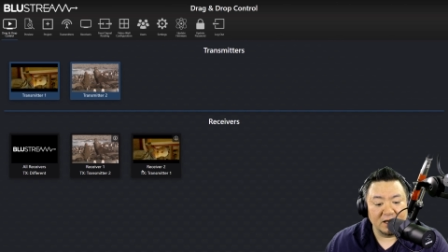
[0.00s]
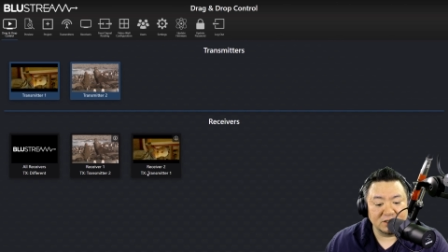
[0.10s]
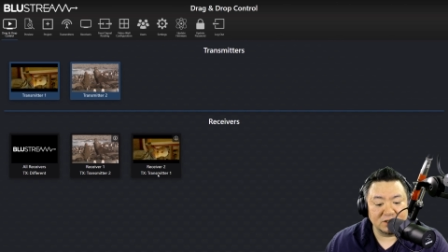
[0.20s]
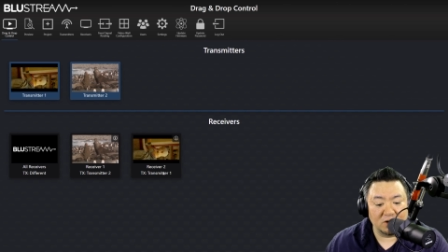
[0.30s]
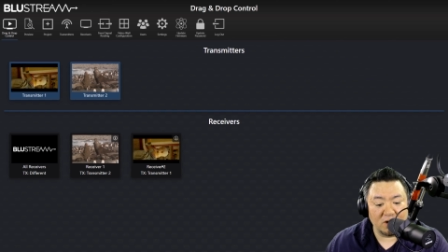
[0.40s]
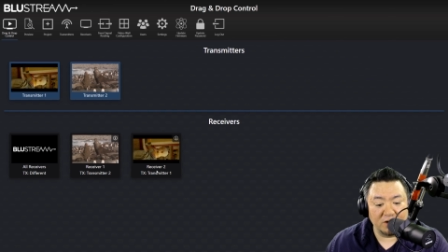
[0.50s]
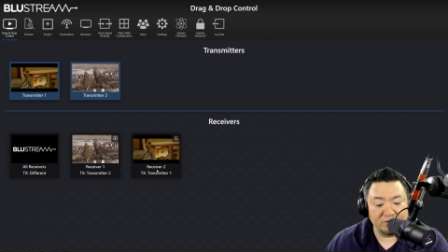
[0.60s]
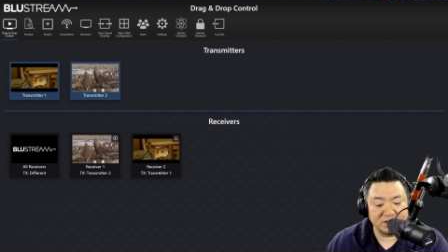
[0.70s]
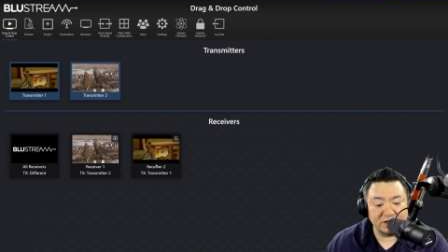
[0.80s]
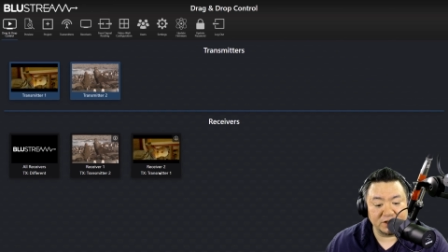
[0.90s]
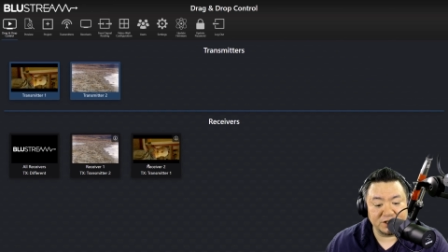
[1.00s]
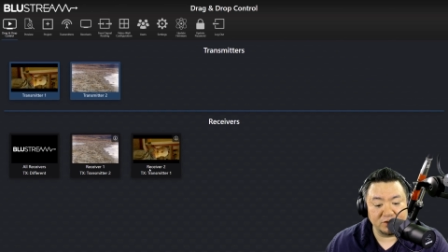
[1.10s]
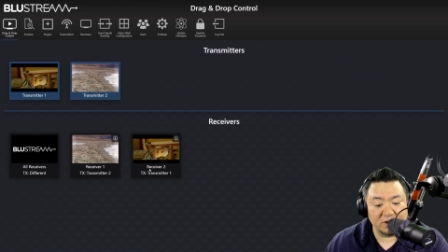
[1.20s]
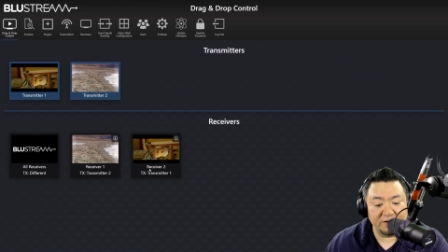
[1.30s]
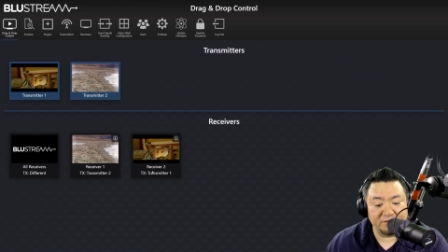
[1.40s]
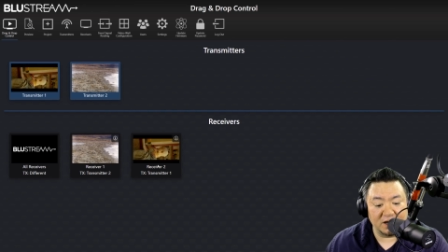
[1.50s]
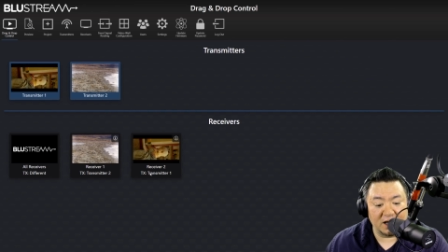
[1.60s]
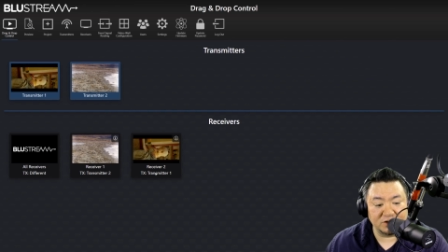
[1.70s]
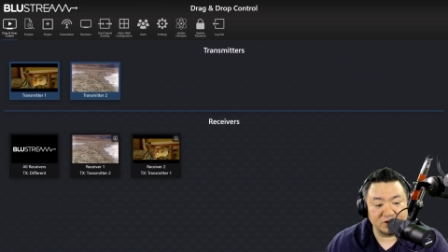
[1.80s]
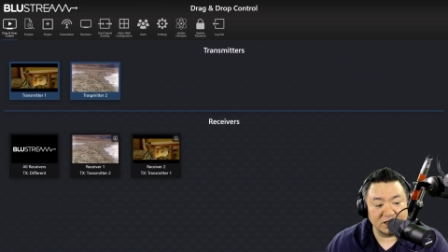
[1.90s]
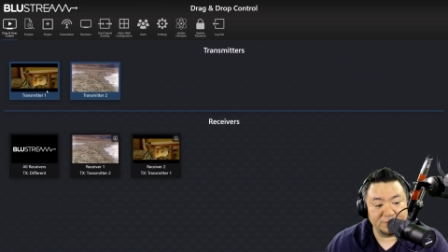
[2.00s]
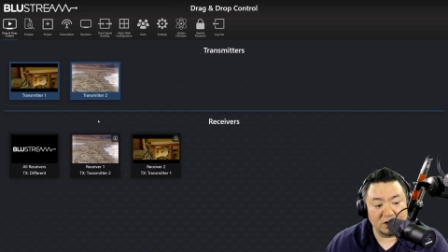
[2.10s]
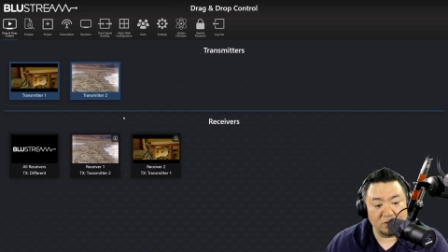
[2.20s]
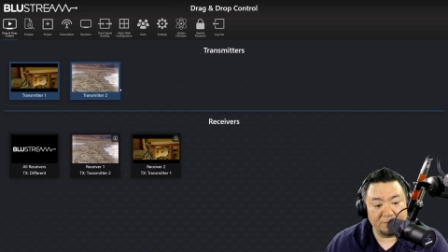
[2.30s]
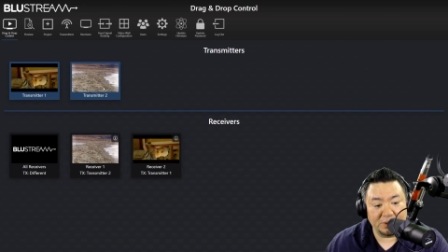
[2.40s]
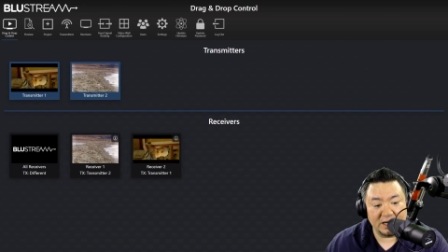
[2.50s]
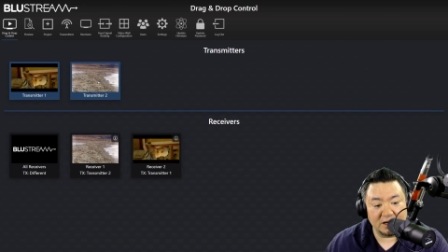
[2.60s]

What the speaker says: So on receiver 2, I've got transmitter 1 playing.